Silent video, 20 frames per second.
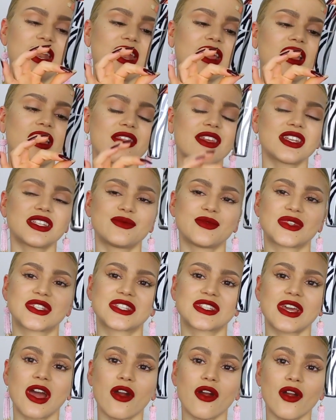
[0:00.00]
Then I got this
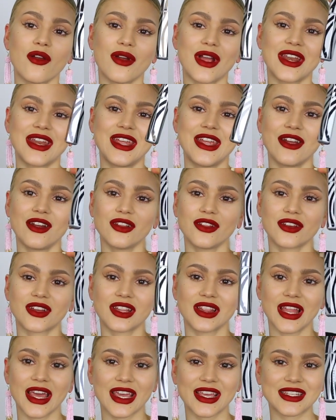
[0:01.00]
mascara right here
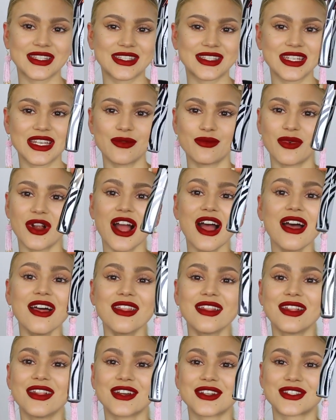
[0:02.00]
looking like a
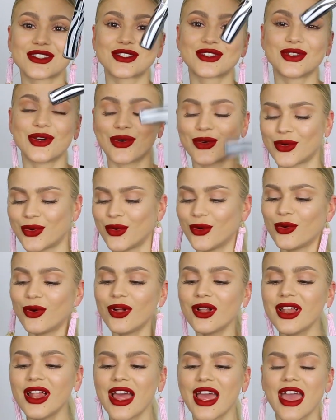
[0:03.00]
zebra, looks so
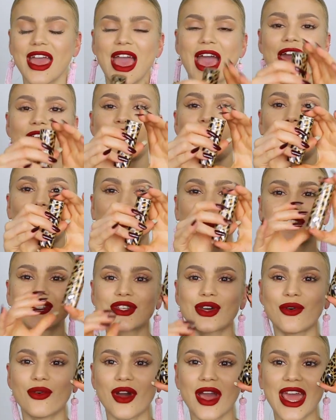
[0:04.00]
cool, and
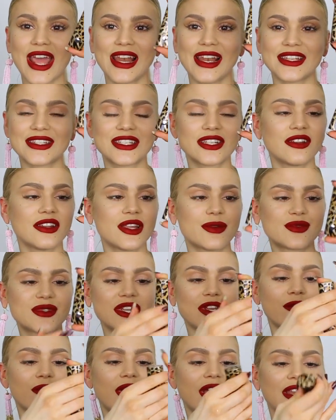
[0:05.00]
also a little
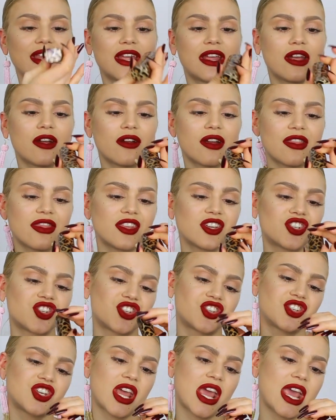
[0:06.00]
lipstick right here in the
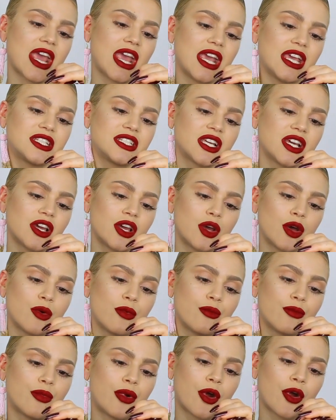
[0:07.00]
shade
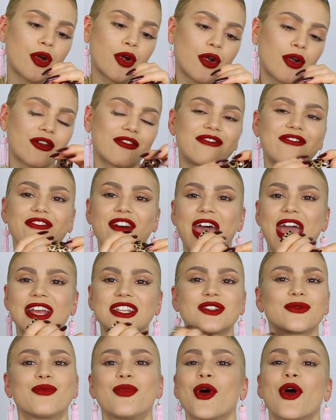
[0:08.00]

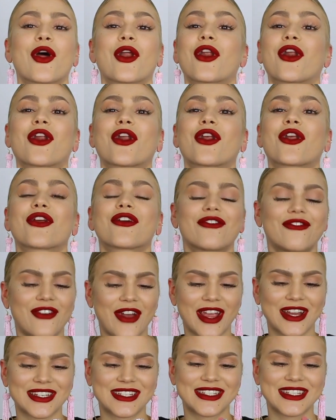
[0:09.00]
Perfect,
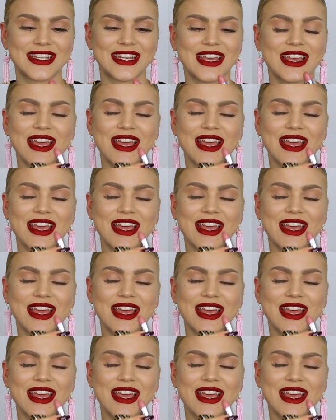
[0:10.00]
Perfect.